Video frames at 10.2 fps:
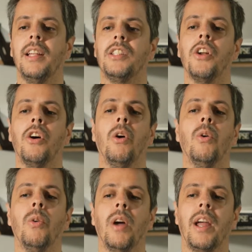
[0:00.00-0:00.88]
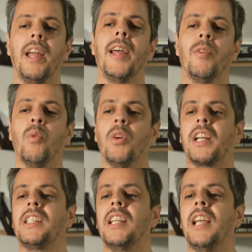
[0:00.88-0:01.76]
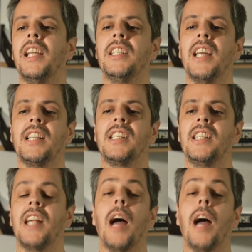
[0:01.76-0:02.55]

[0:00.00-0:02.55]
So what Castellani does is